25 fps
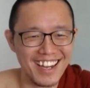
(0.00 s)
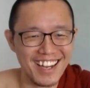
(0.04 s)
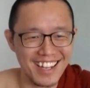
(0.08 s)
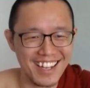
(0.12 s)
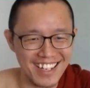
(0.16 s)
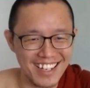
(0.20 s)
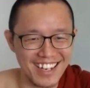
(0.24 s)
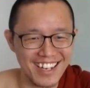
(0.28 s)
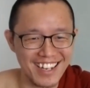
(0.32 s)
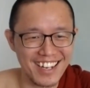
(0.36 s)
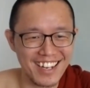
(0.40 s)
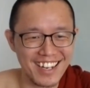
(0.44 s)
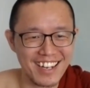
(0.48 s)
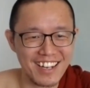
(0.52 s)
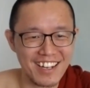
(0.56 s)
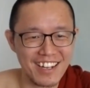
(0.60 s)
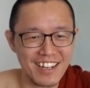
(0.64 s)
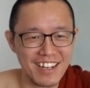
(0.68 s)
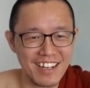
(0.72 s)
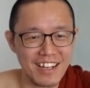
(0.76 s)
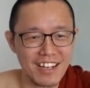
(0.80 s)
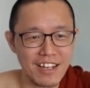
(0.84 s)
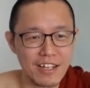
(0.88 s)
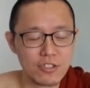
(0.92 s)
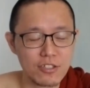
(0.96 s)
Yeah.
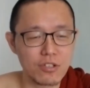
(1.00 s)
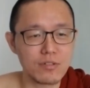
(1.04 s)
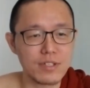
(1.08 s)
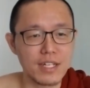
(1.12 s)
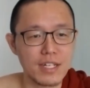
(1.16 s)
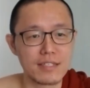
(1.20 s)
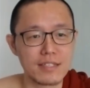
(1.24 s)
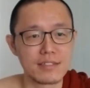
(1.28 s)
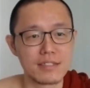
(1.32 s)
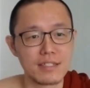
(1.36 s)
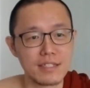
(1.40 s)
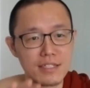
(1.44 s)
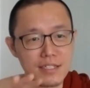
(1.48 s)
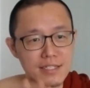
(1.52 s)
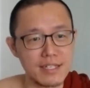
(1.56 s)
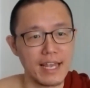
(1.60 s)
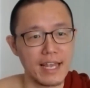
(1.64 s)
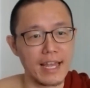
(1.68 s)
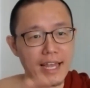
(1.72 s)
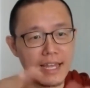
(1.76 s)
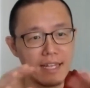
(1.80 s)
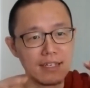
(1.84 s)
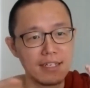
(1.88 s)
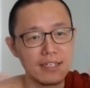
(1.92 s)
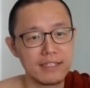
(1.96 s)
So there's this
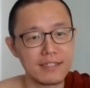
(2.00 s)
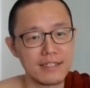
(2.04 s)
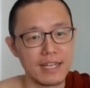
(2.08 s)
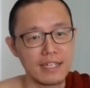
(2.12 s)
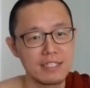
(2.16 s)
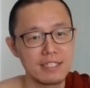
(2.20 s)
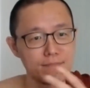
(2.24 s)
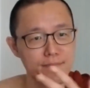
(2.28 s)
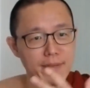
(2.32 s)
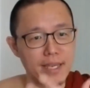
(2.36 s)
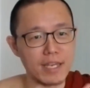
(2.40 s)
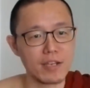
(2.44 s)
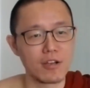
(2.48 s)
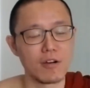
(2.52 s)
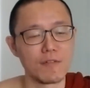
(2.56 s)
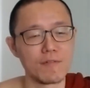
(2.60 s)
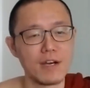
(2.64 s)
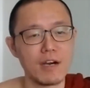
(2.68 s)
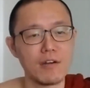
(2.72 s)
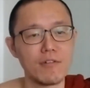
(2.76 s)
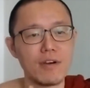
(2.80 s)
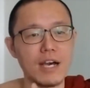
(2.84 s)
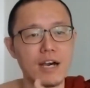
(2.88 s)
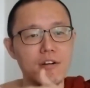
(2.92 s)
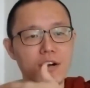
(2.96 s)
aspect of
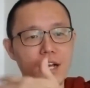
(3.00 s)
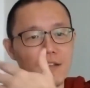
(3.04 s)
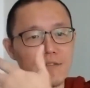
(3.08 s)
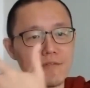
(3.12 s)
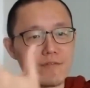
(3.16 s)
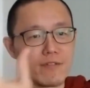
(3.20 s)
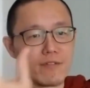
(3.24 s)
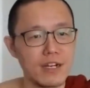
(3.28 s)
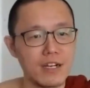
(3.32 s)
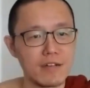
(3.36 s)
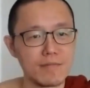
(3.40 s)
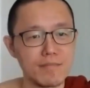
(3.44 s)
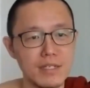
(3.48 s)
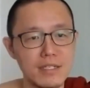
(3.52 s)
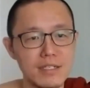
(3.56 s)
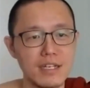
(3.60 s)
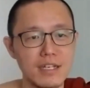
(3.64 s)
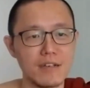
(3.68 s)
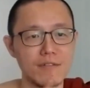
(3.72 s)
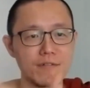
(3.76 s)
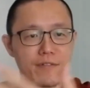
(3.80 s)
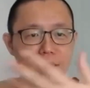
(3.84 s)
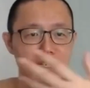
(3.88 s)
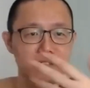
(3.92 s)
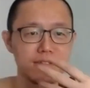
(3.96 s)
how our environment
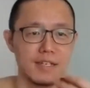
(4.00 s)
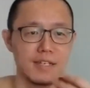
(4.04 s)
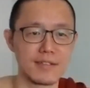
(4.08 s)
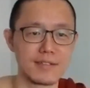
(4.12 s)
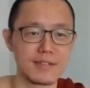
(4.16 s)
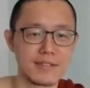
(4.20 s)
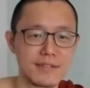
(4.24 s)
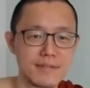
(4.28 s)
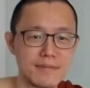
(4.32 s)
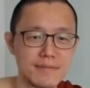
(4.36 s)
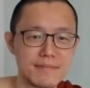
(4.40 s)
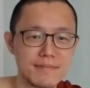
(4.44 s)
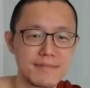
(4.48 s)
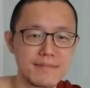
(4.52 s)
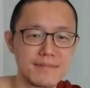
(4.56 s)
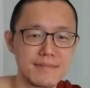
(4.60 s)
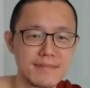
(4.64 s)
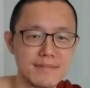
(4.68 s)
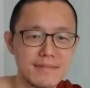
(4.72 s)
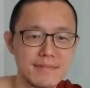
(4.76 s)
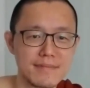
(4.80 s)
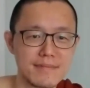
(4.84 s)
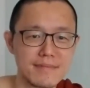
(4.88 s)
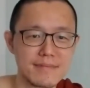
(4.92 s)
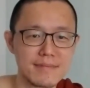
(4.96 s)
affects us.
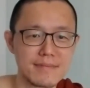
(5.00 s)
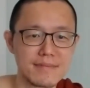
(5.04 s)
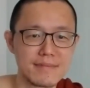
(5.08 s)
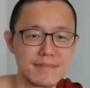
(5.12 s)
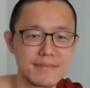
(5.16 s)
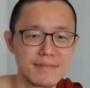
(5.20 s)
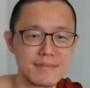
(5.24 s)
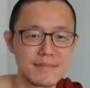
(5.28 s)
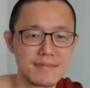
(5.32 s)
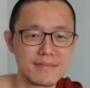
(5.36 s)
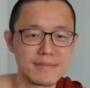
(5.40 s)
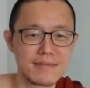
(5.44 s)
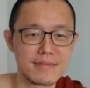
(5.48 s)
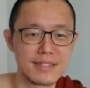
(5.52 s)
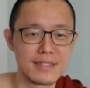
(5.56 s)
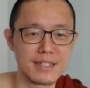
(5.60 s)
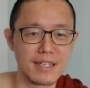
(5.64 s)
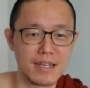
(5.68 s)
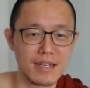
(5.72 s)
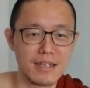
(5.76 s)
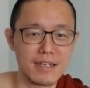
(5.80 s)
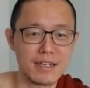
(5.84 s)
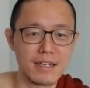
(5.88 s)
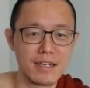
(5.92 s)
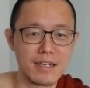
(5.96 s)

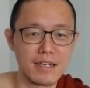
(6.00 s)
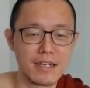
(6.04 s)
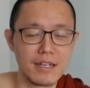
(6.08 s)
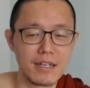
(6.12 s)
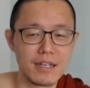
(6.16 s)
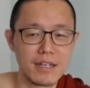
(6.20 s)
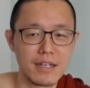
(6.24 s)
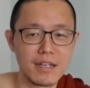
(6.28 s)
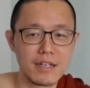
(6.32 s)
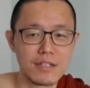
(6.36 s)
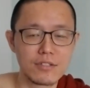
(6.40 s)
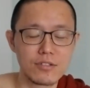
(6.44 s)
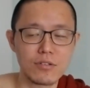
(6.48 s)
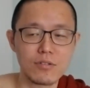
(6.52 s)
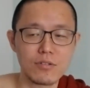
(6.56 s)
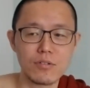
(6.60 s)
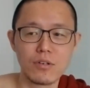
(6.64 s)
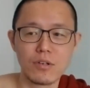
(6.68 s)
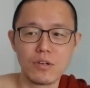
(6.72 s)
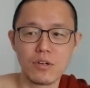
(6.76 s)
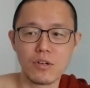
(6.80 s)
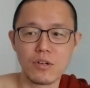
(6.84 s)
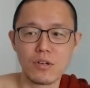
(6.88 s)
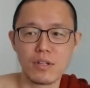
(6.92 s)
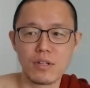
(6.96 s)
Yeah.
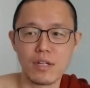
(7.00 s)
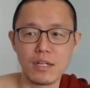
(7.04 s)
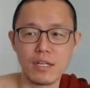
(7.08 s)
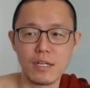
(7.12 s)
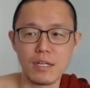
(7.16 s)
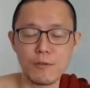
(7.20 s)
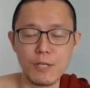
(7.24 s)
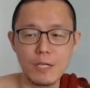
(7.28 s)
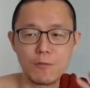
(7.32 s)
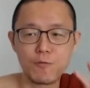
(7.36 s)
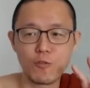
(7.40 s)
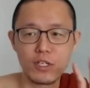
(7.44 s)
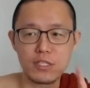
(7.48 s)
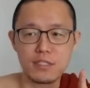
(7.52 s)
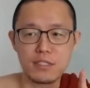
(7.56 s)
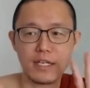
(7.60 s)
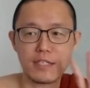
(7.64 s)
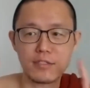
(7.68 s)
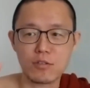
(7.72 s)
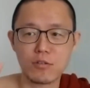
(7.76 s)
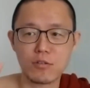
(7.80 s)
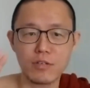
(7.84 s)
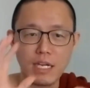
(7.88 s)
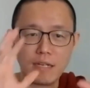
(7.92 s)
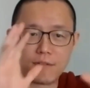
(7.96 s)
So if we
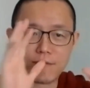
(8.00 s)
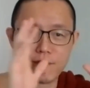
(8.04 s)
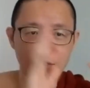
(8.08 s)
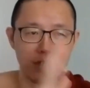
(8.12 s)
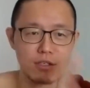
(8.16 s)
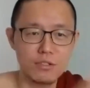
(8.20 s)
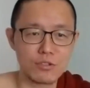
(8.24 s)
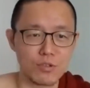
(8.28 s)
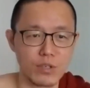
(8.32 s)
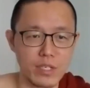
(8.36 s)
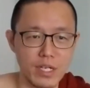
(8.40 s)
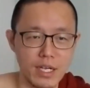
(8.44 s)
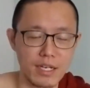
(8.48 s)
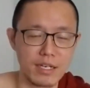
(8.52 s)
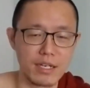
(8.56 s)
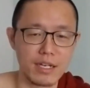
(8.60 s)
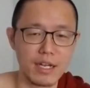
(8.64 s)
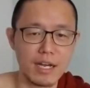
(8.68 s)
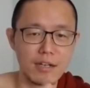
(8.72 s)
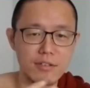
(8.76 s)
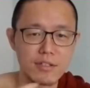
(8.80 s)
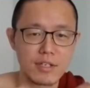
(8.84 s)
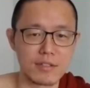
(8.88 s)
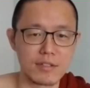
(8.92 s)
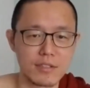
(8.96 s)
just look at Feng Shui and
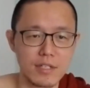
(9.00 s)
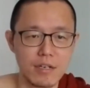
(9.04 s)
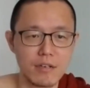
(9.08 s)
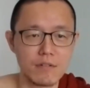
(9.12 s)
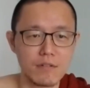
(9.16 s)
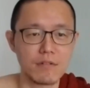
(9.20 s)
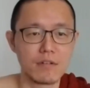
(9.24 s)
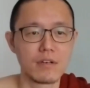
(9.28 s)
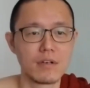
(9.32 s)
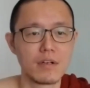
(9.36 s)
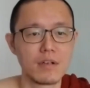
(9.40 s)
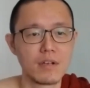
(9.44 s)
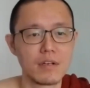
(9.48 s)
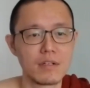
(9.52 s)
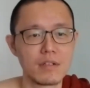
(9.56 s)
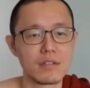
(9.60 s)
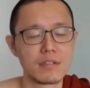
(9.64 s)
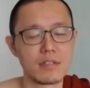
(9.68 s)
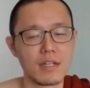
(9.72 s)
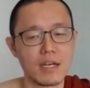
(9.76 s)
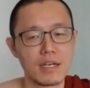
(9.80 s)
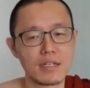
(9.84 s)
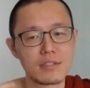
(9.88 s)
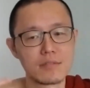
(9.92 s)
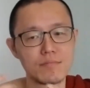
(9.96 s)
ask ourselves,
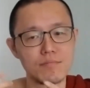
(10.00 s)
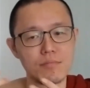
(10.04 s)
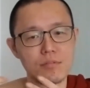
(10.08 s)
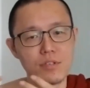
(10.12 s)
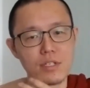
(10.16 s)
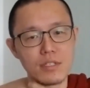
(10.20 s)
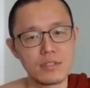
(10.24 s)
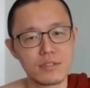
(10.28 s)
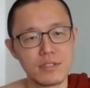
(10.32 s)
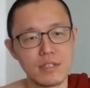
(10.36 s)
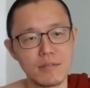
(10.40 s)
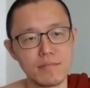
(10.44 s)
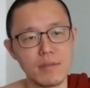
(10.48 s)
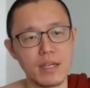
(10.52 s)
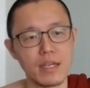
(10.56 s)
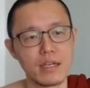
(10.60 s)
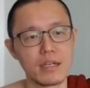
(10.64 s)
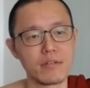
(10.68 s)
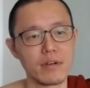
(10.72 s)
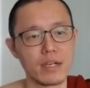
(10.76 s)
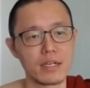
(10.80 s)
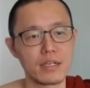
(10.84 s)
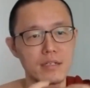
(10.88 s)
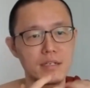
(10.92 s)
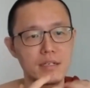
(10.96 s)
does Buddhism
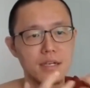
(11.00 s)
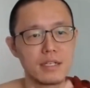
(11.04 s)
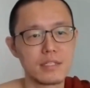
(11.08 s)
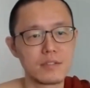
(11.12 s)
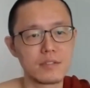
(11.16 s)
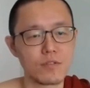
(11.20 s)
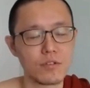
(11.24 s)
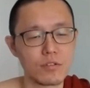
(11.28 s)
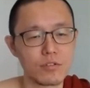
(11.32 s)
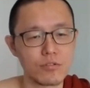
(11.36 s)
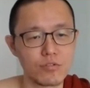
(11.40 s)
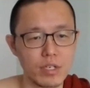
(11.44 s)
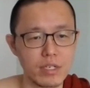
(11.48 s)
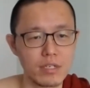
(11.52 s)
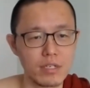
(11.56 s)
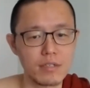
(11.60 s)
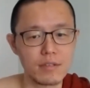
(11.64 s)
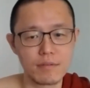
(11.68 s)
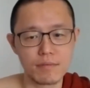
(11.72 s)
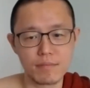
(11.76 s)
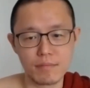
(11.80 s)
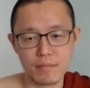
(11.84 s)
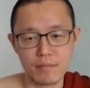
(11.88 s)
recognize Feng Shui?